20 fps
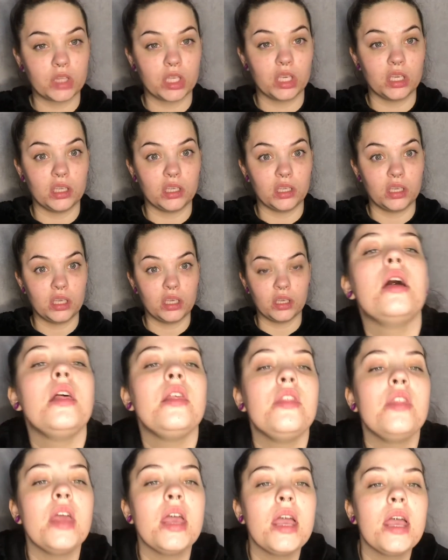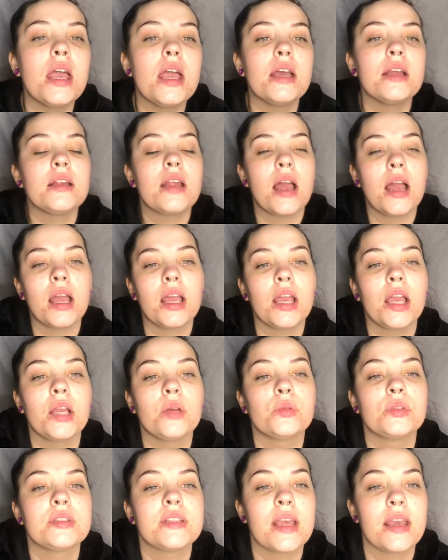yeah, and then I will
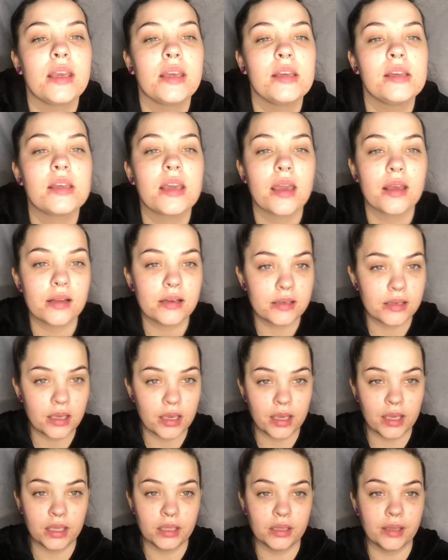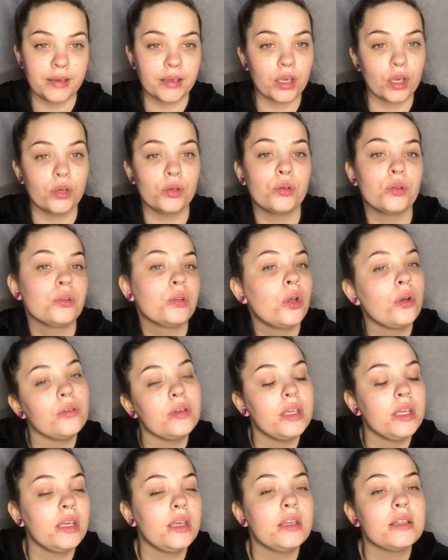take a like
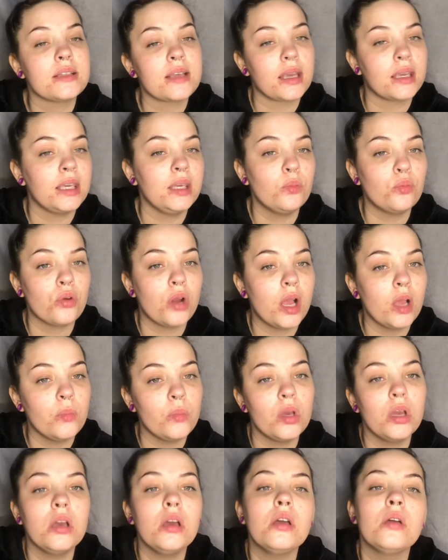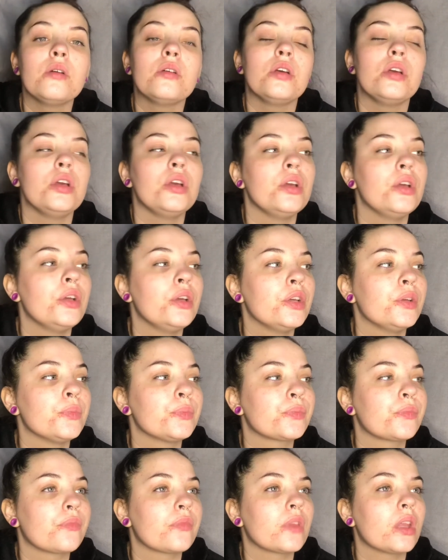glowy tacky primer.
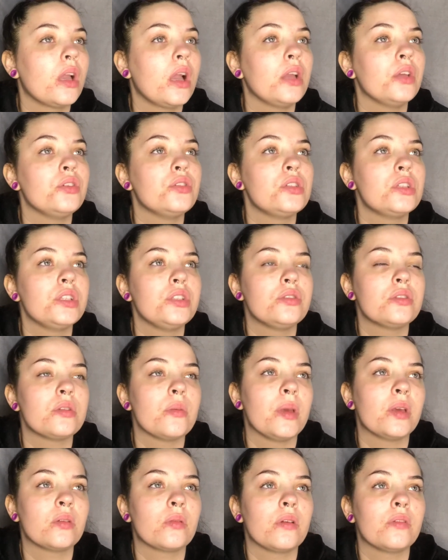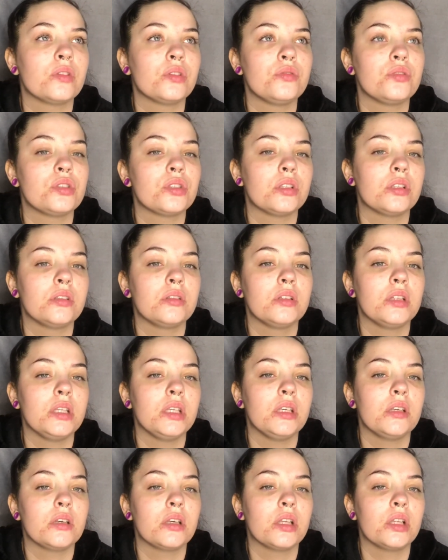I usually use the Makeup Revolution, the
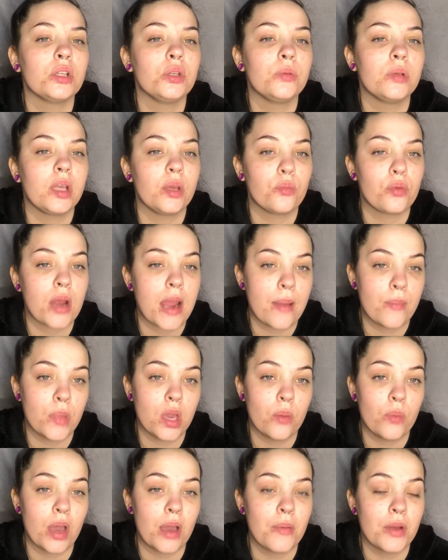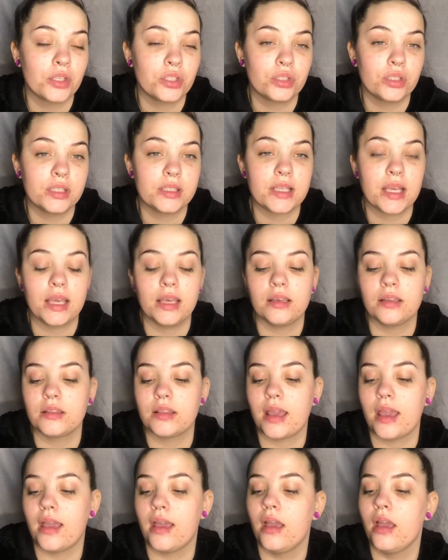illuminating primer, but I'm actually going to take
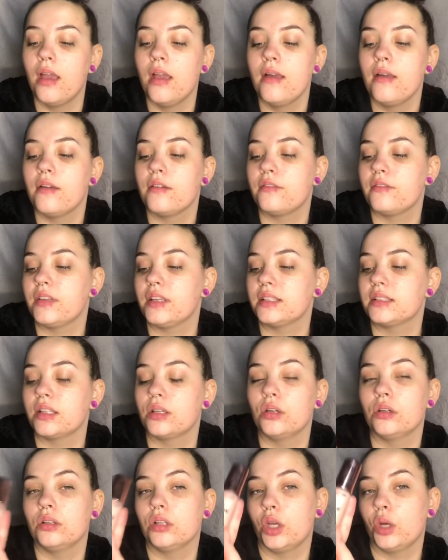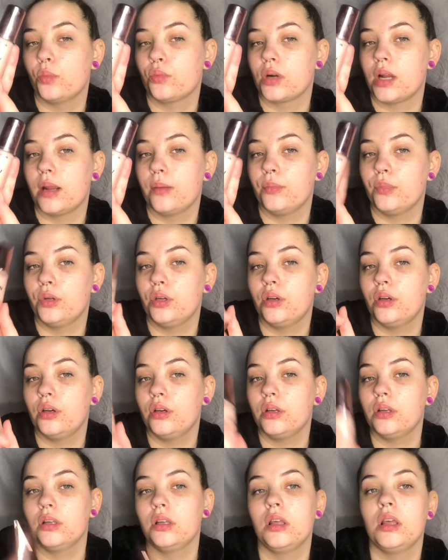their Fix and Glow primer
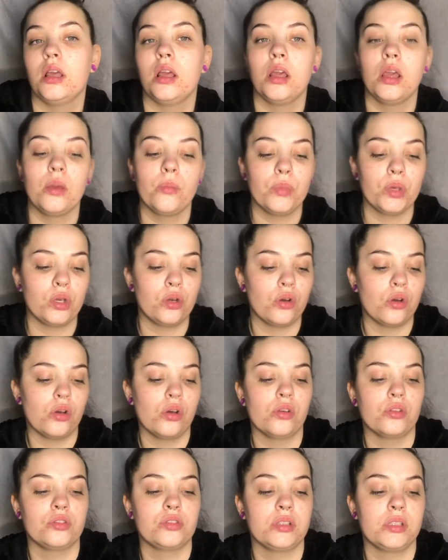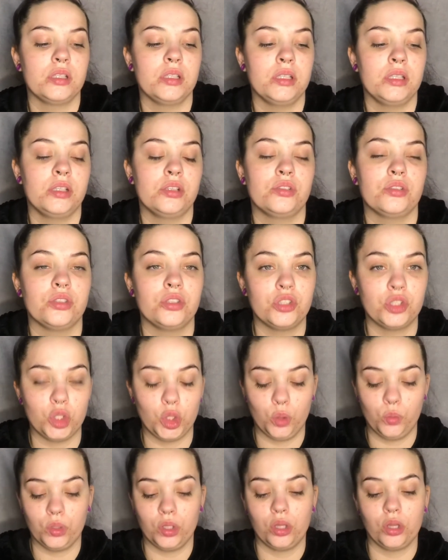because it's just super
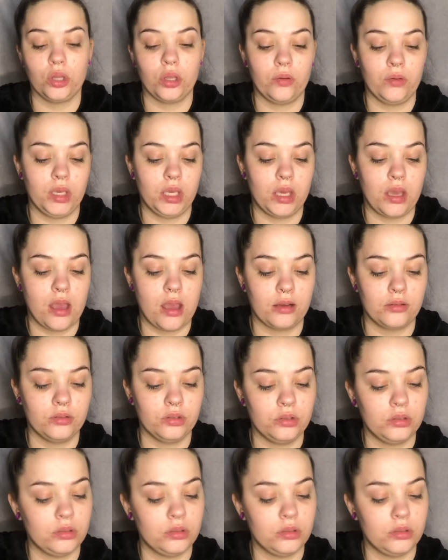glowy and